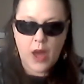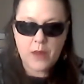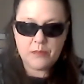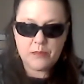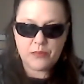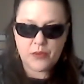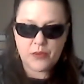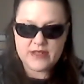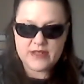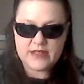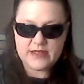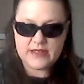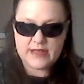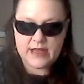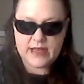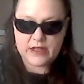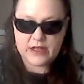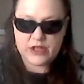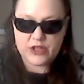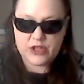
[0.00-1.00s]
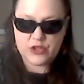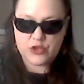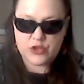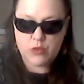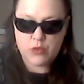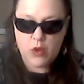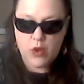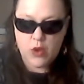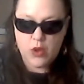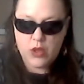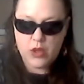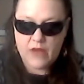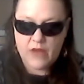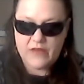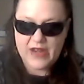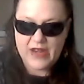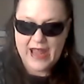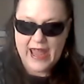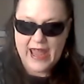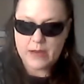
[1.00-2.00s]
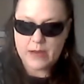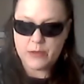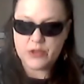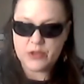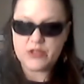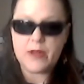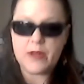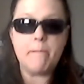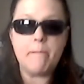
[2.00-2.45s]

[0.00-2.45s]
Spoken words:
unprecedented control of an animal's